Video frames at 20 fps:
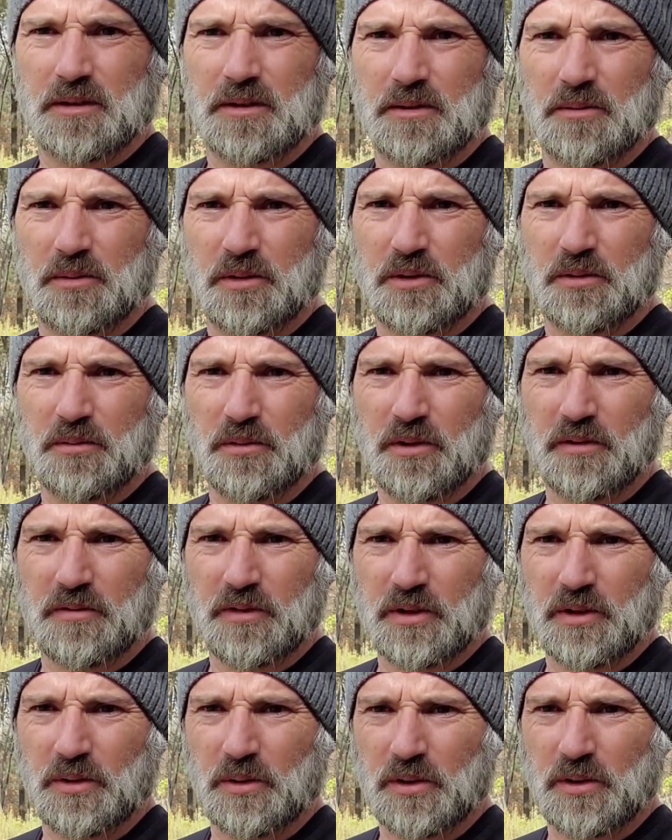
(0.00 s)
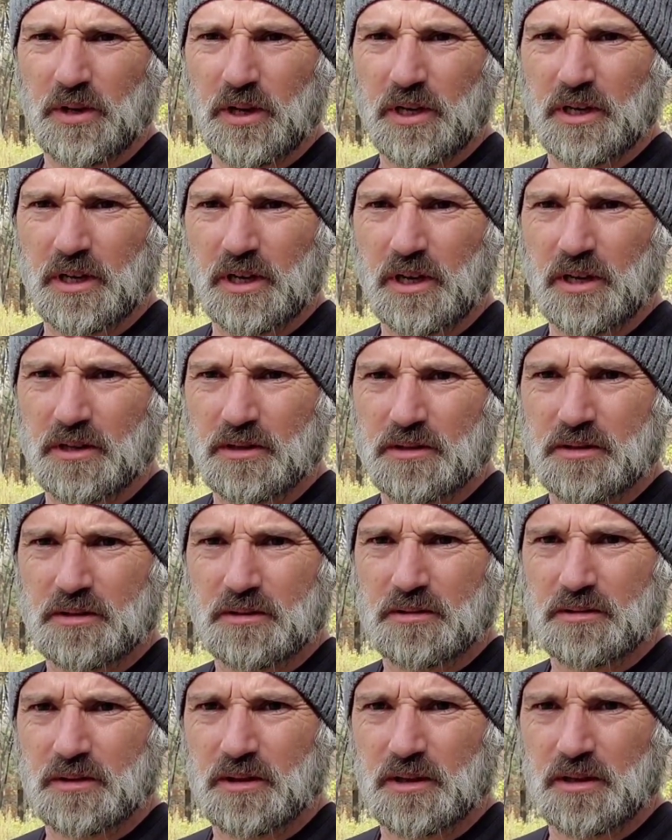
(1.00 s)
With a roof and the whole 9 yards.
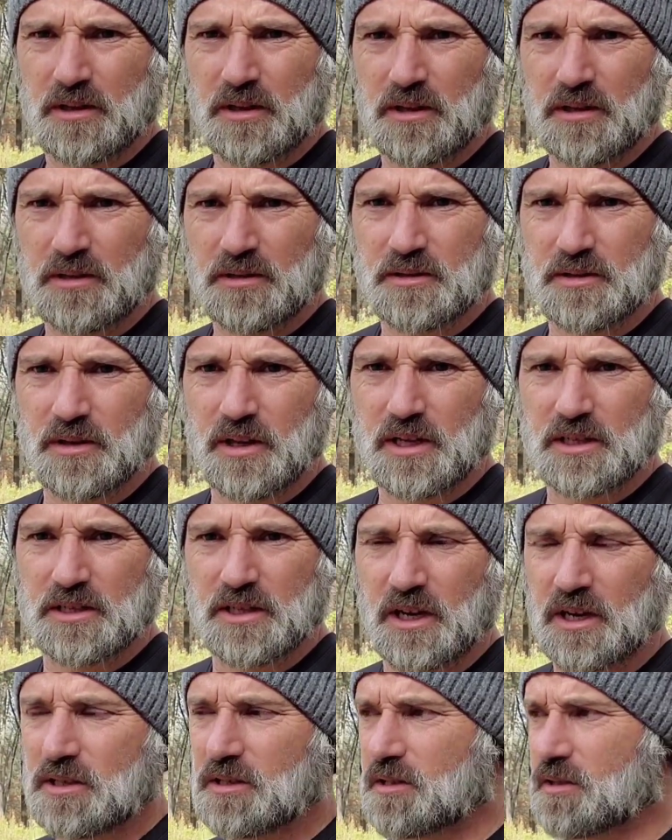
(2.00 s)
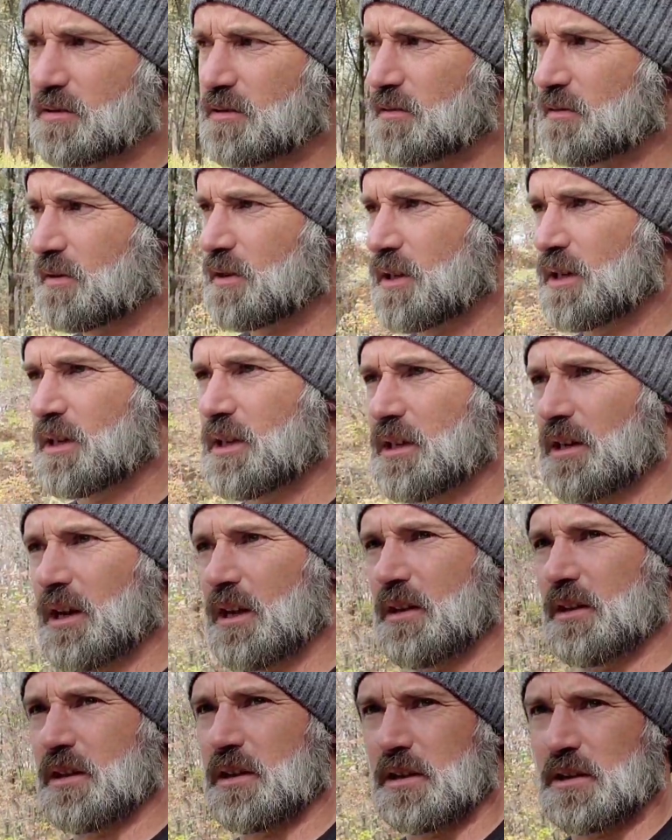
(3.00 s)
So that's nice.
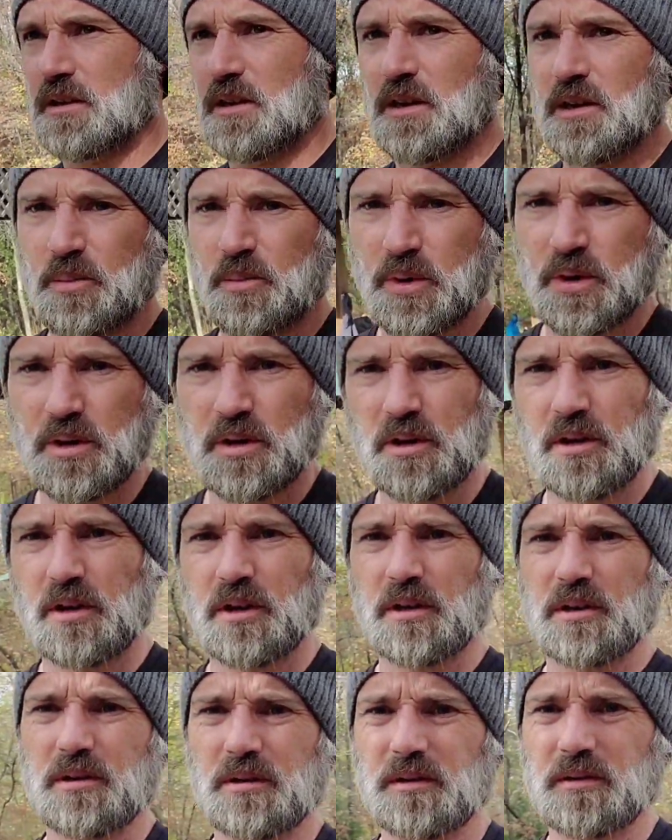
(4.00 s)
And then up here